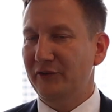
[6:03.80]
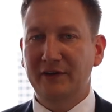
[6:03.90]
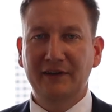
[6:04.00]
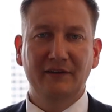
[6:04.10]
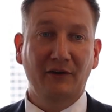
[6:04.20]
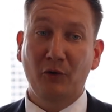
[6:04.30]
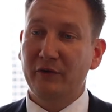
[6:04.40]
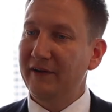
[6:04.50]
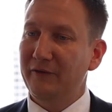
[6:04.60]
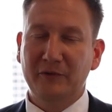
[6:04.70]
you need
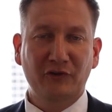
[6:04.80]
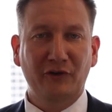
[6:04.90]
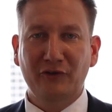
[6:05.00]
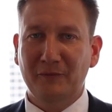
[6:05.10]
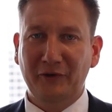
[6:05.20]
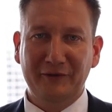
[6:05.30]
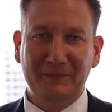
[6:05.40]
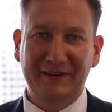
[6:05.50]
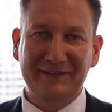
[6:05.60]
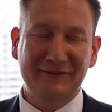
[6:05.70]
hotels which are also more
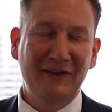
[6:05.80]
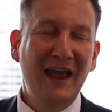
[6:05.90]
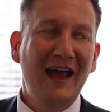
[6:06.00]
expensive.